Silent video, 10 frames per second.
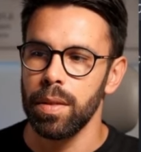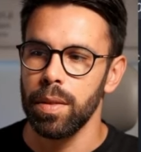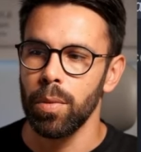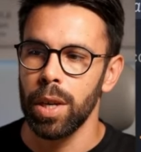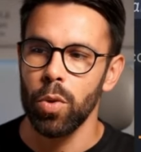
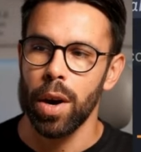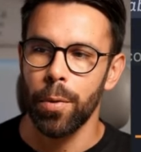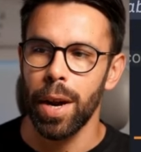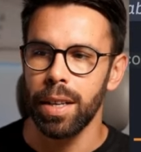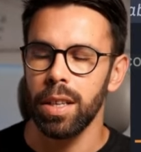you are
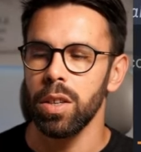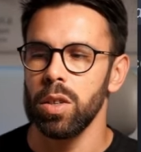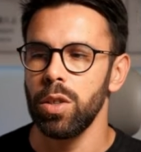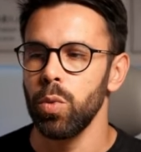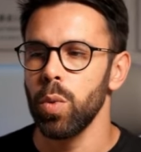writing
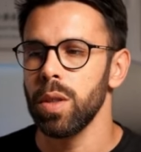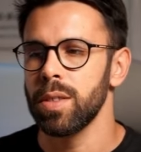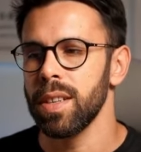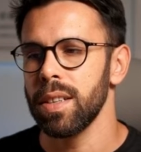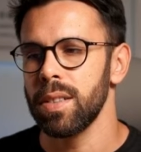code, you will
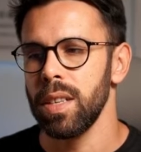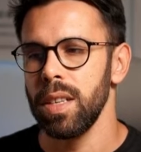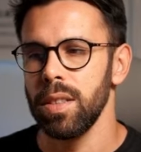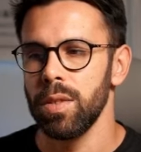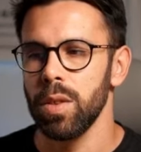start
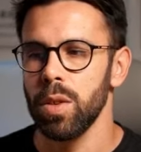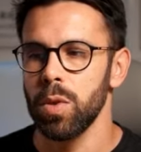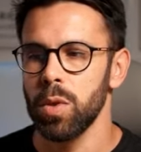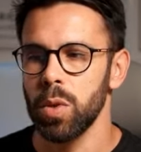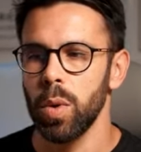seeing
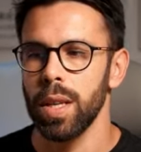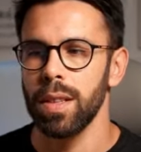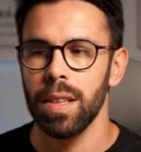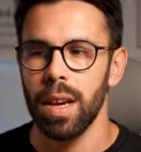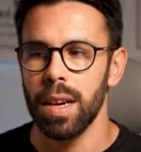those
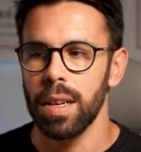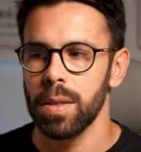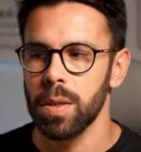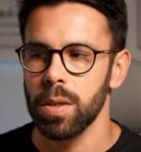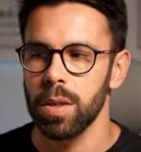squiggly
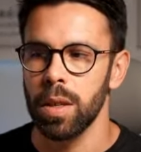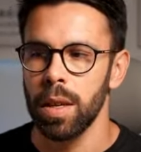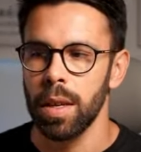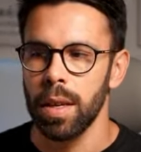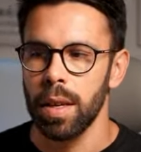lines or
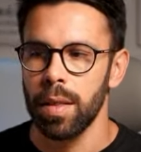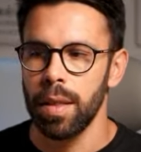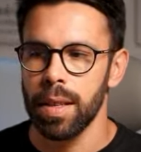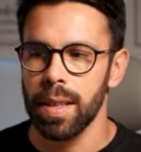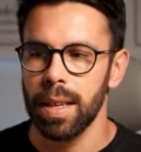
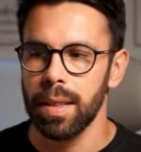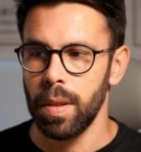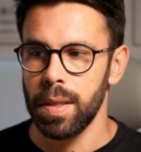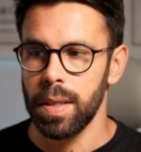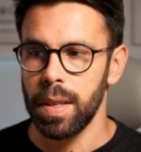things like
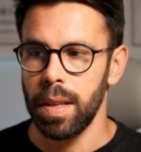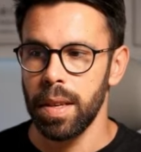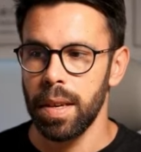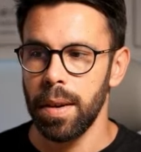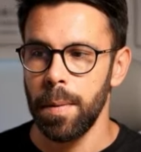this
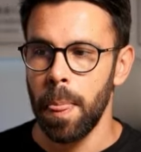here.